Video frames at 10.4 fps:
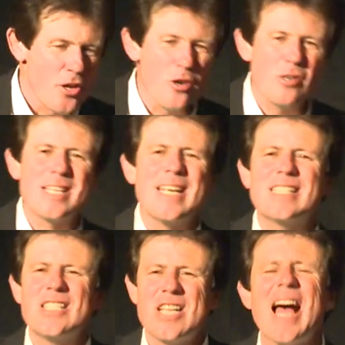
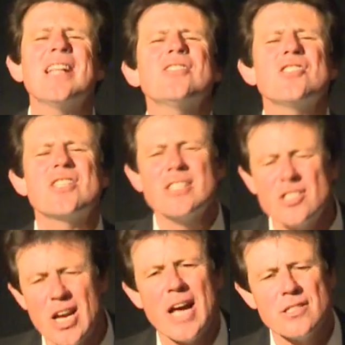using tons
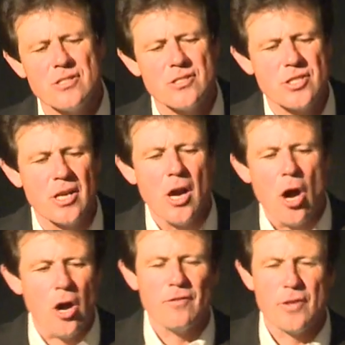and tons
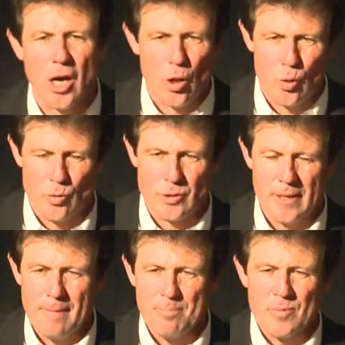of gold.
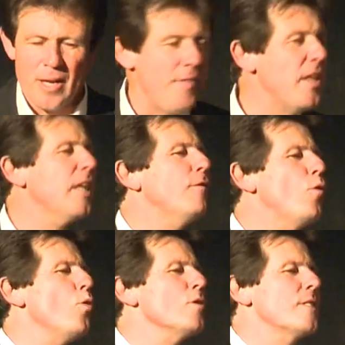And then, of
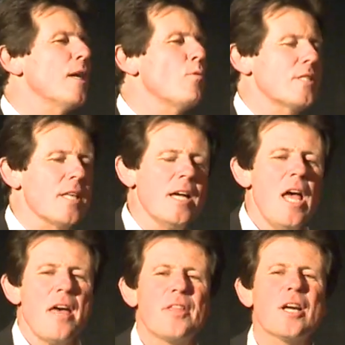course, there was
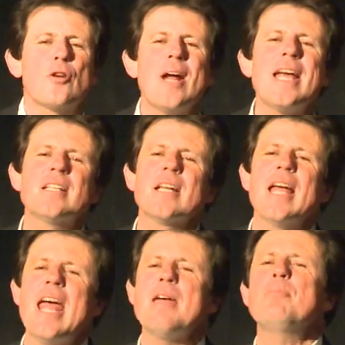the great
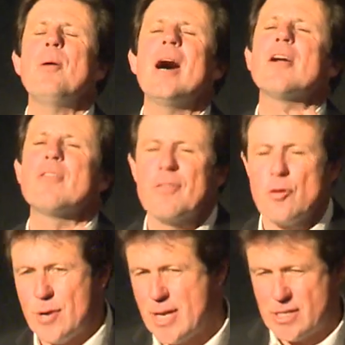empire of
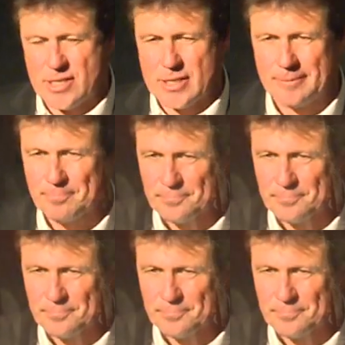Greece